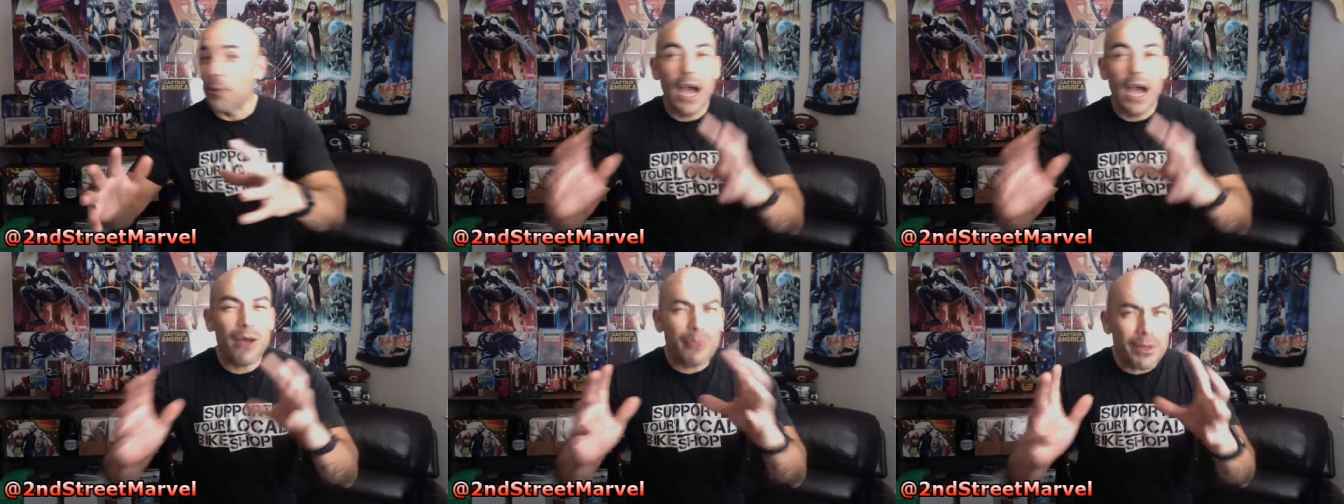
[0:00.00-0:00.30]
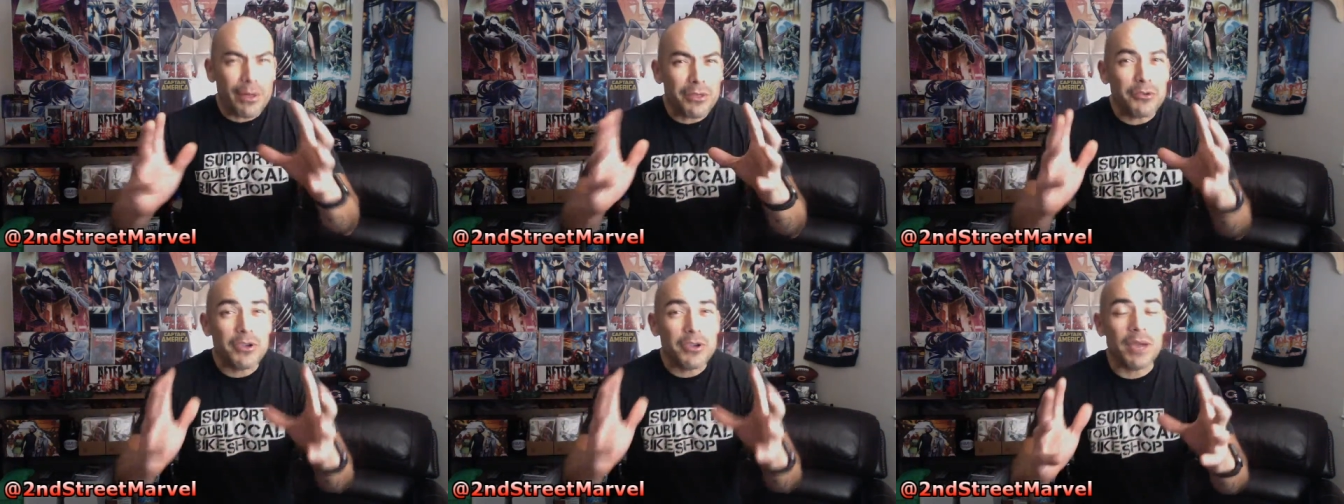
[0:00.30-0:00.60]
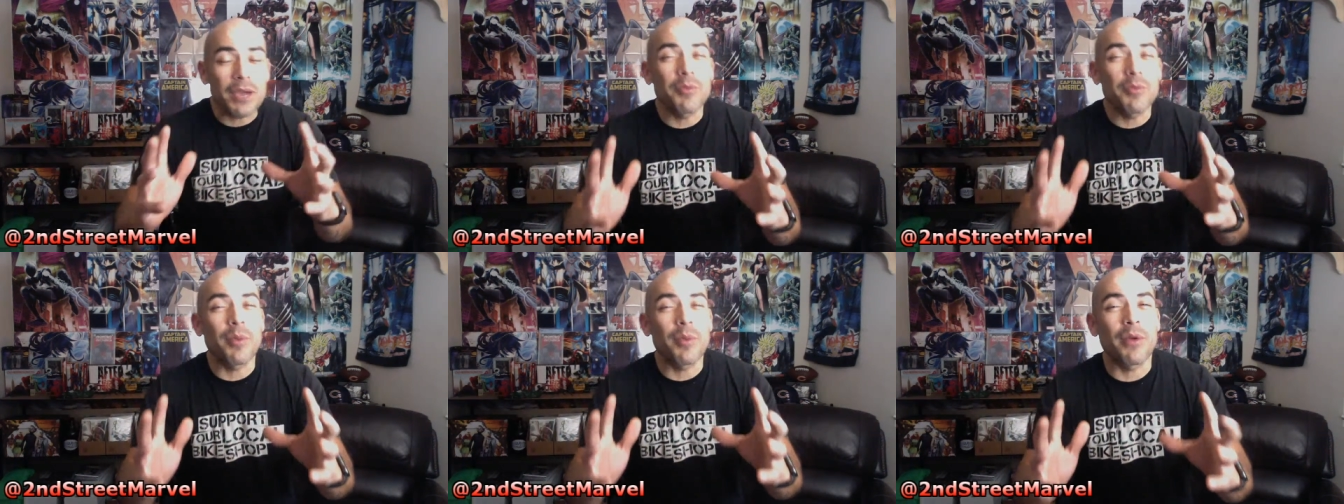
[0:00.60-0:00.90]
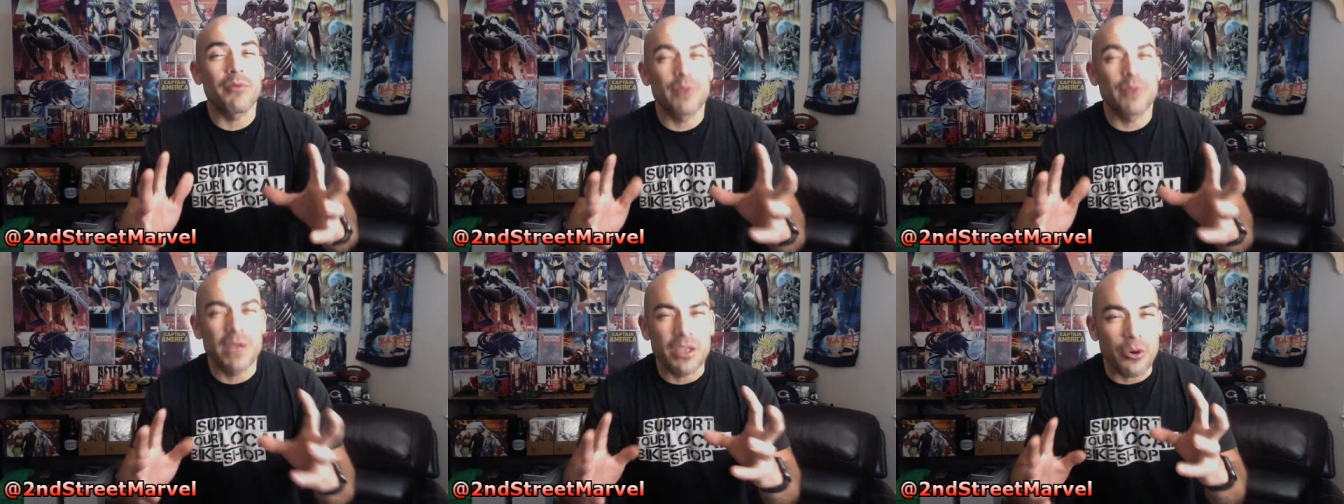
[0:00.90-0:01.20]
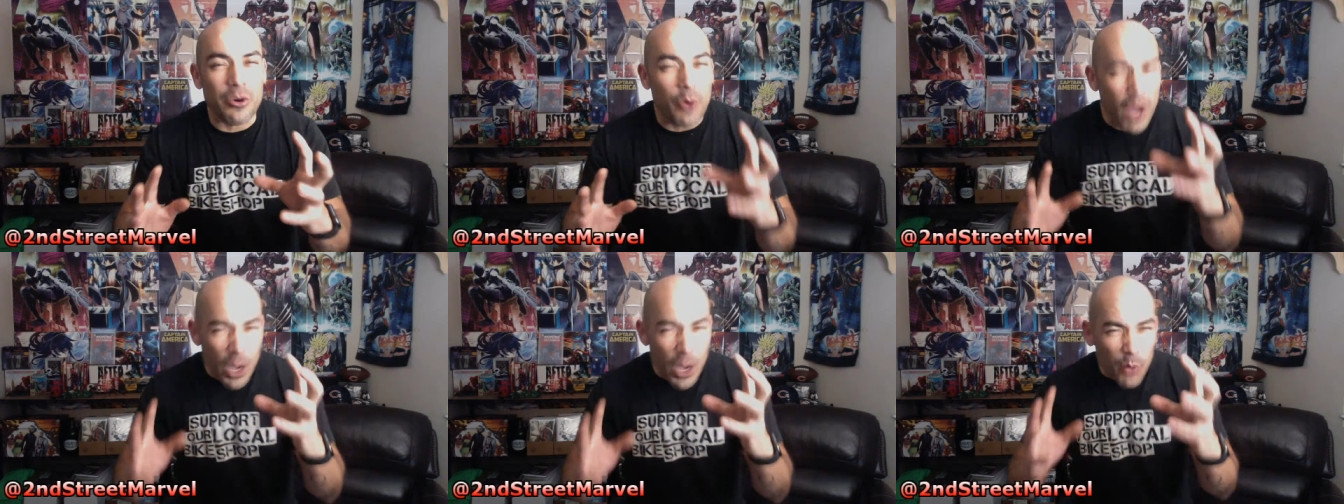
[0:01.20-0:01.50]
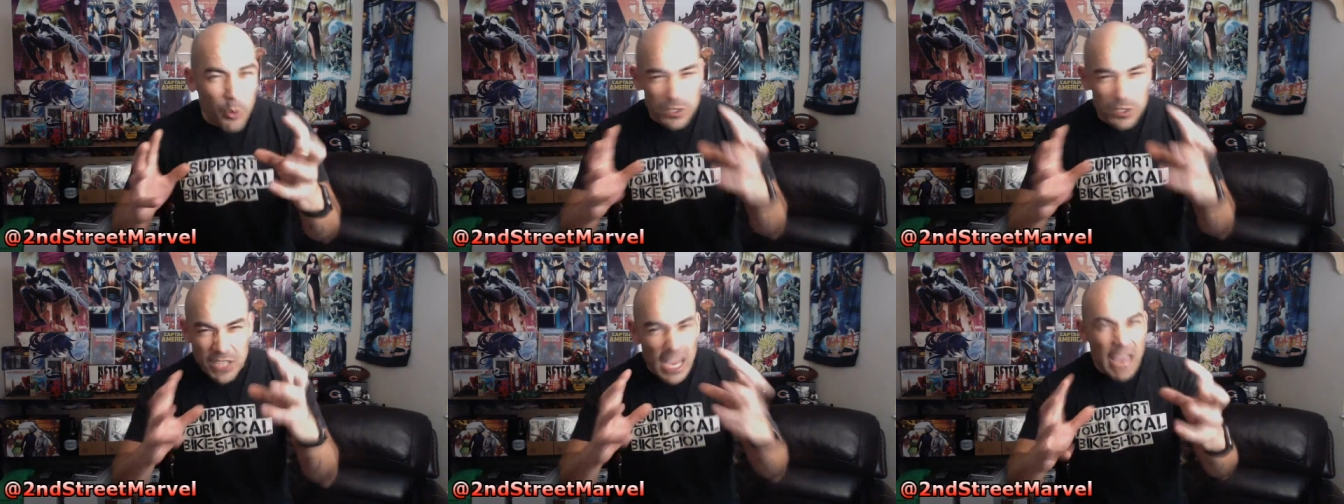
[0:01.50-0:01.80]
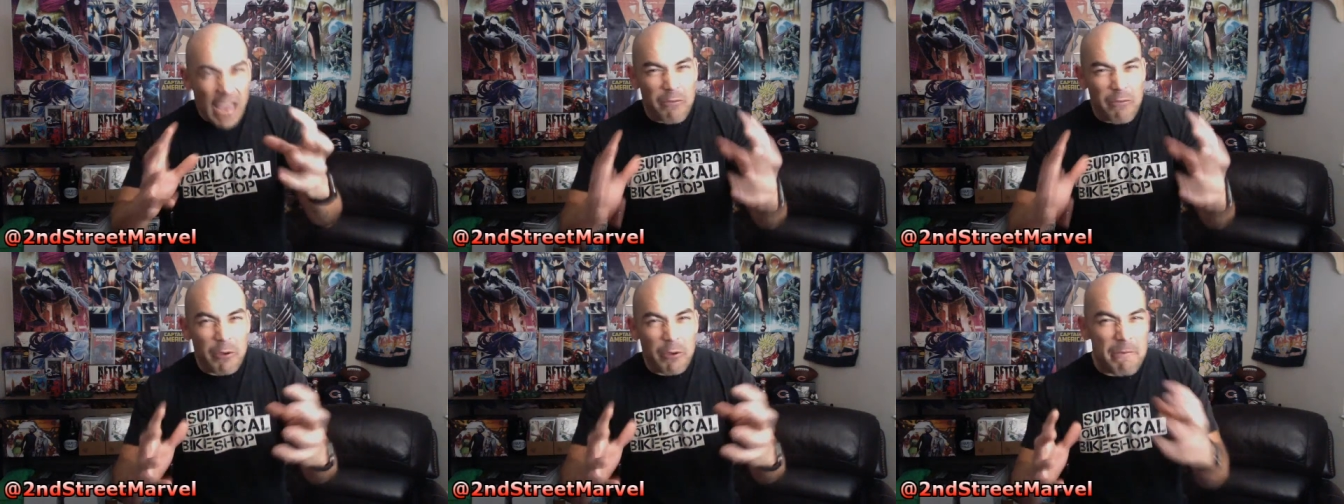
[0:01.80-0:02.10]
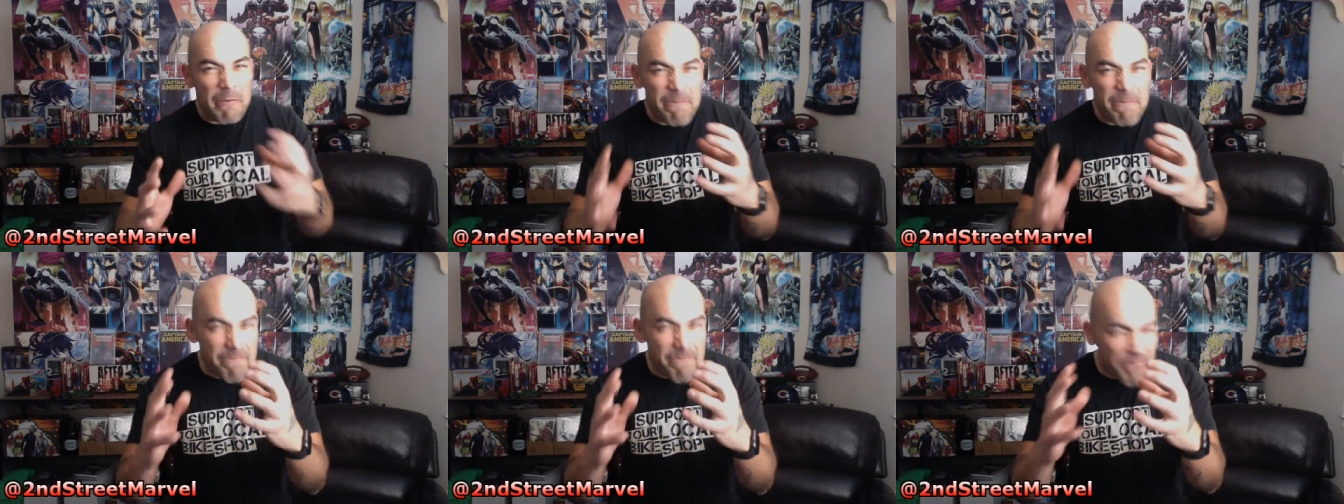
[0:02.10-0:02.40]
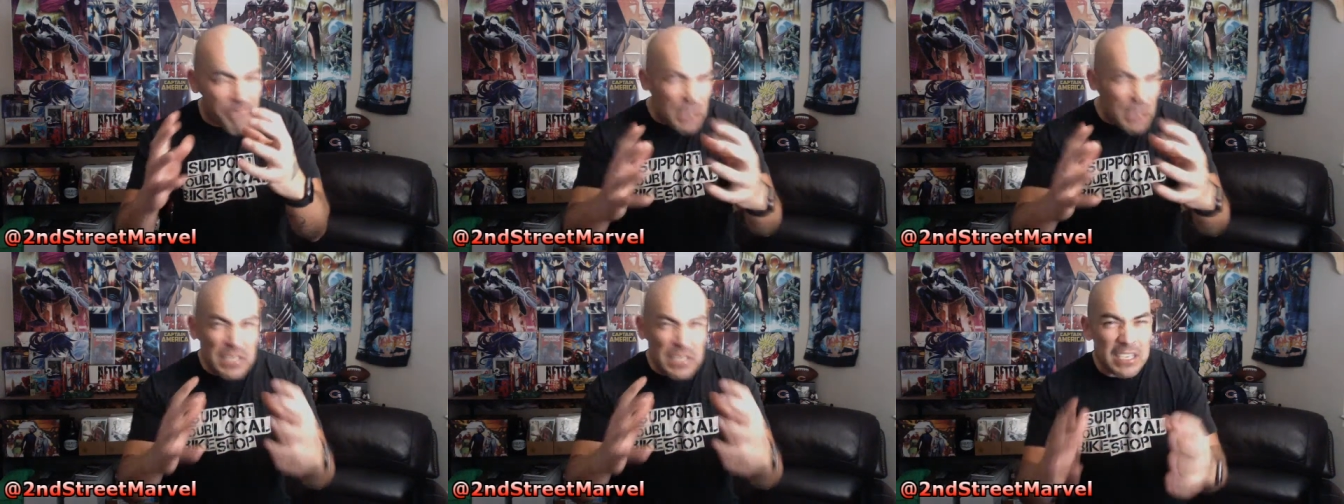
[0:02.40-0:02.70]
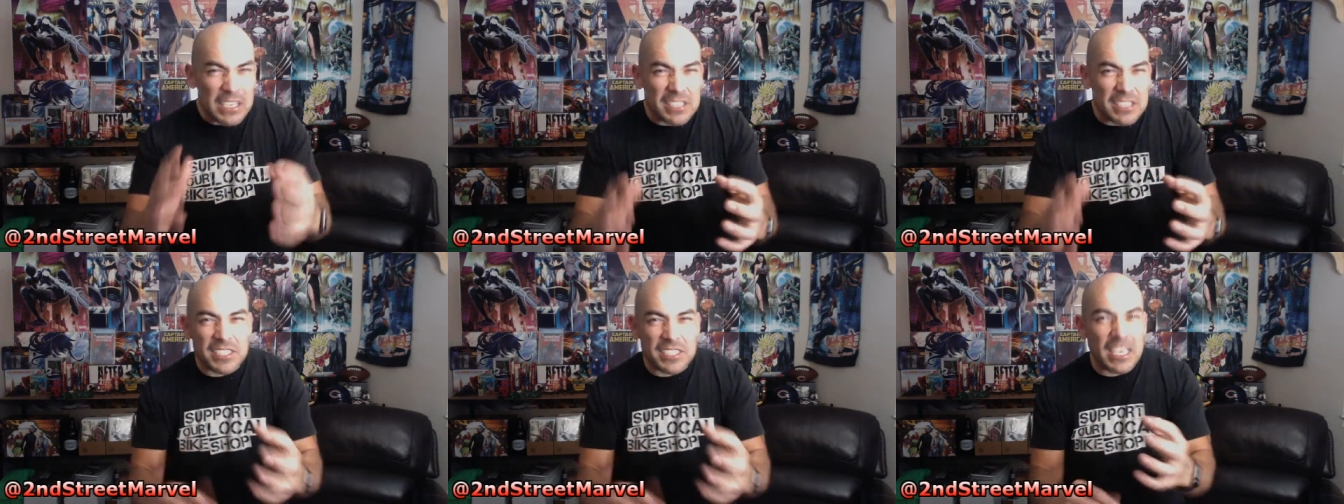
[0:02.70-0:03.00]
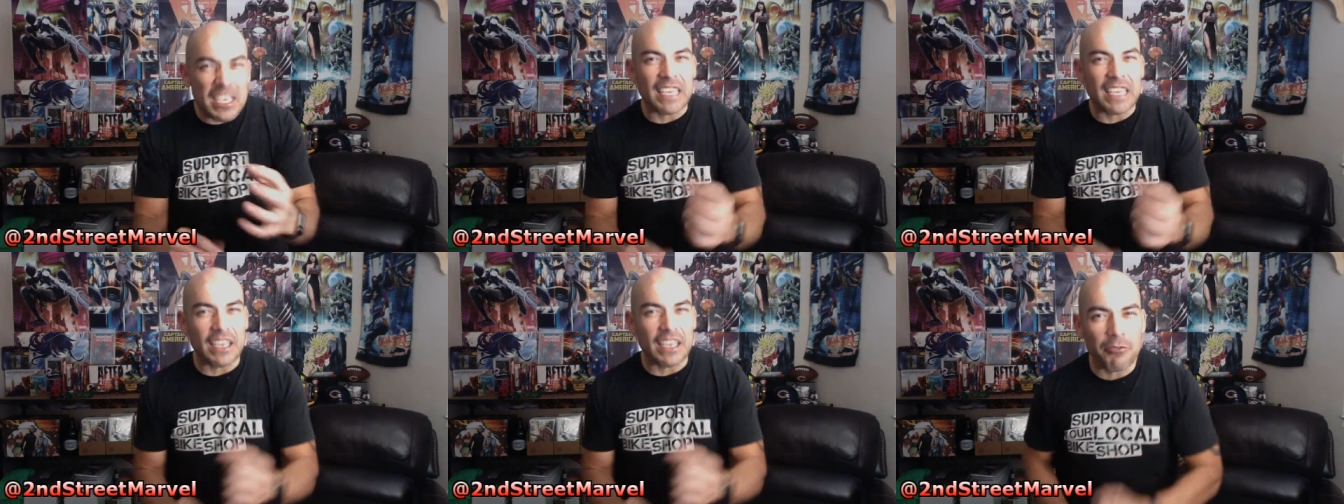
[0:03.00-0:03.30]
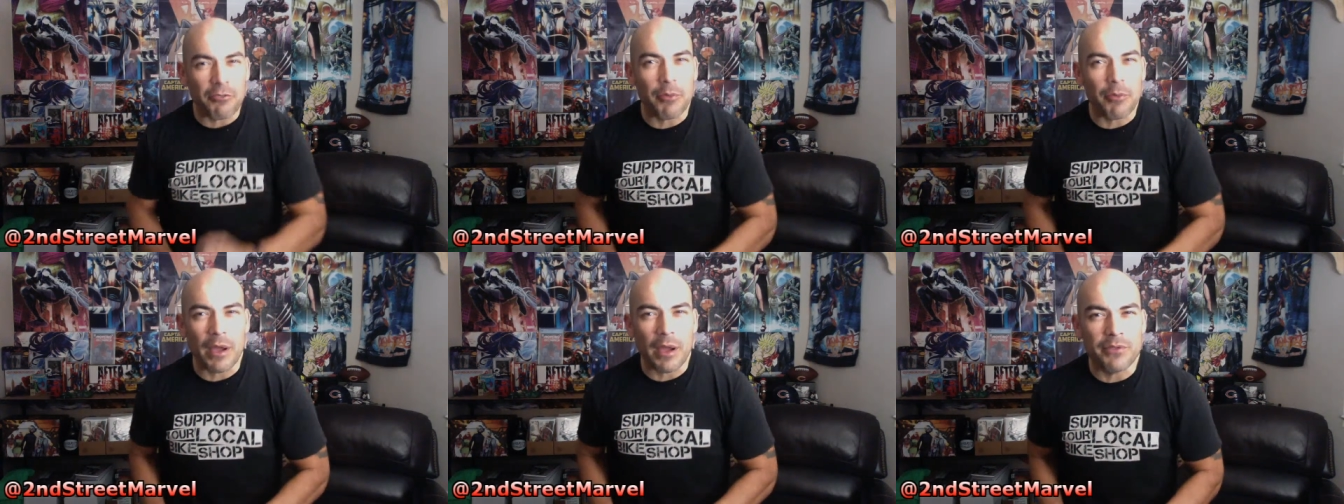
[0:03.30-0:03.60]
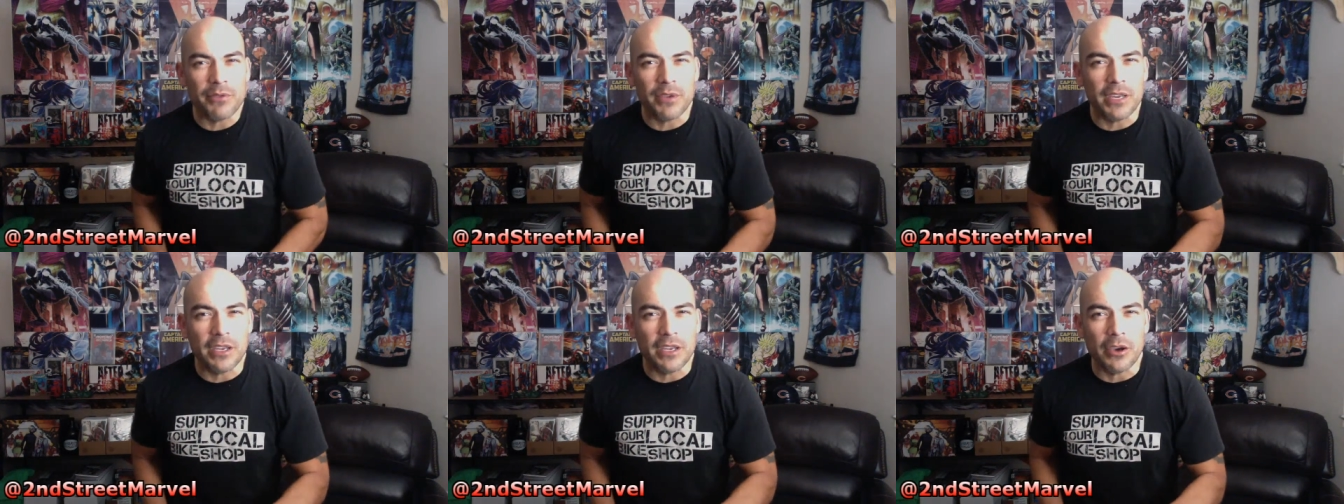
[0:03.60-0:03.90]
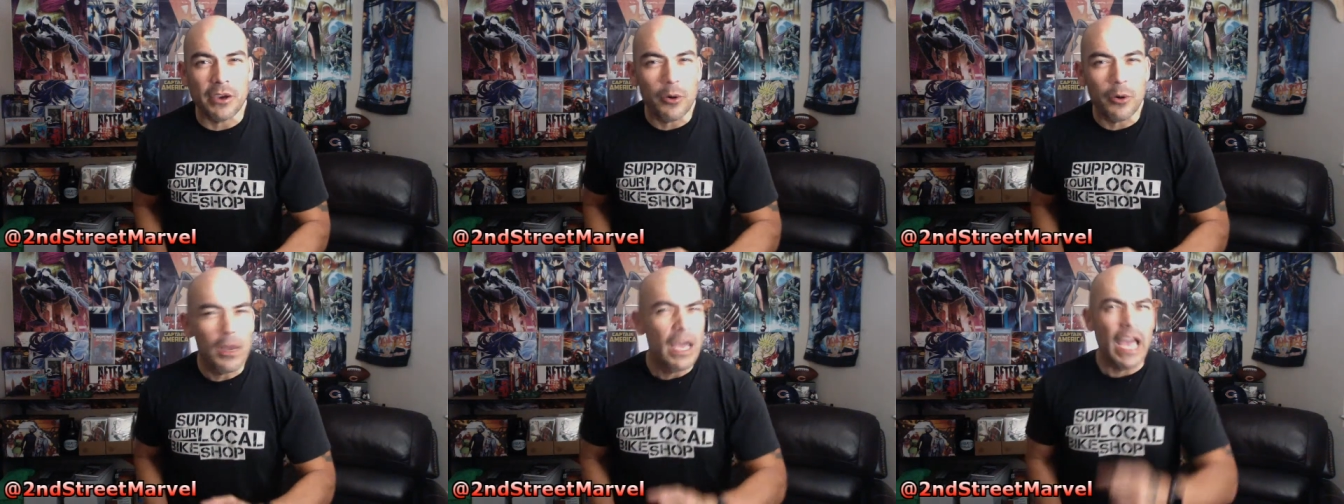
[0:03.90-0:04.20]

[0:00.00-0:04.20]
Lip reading: I'd rather you come to my video and watch every fucking second of my video